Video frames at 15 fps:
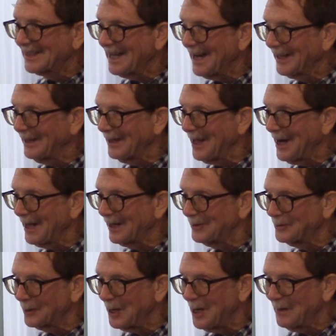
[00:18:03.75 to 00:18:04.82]
got a lot of
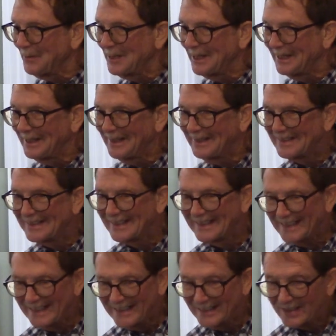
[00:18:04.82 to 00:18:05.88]
drama in it.
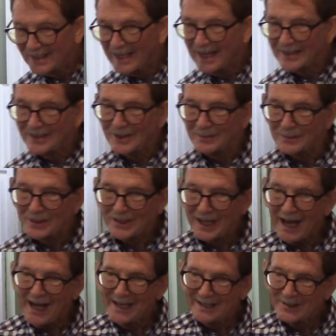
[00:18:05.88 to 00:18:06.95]
It's got some
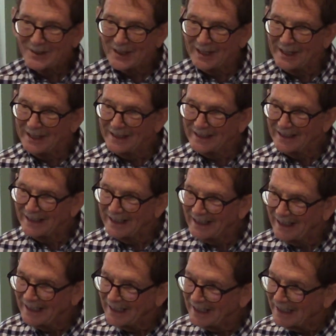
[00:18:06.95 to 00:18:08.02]
science in it.
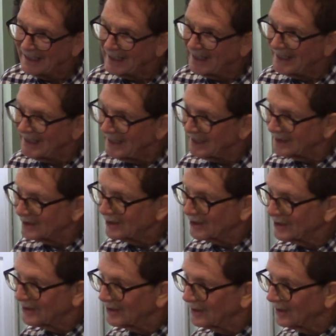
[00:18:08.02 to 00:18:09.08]

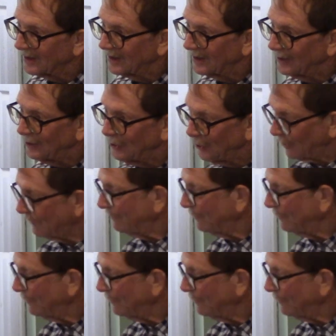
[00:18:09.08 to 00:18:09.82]
It's your